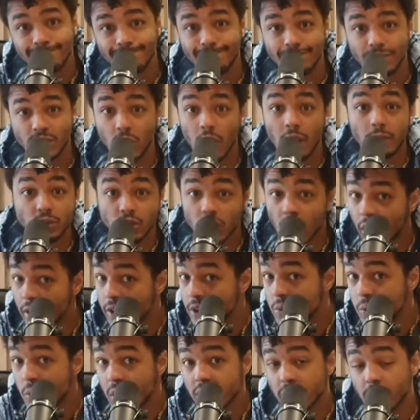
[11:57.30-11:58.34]
So I'm sorry
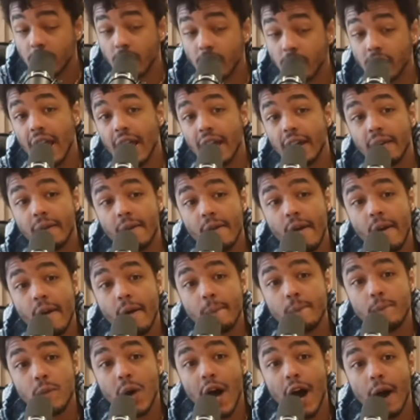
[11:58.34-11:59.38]
you went through that.
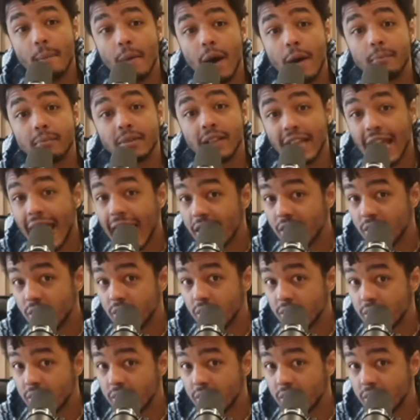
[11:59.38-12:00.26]
I'm glad you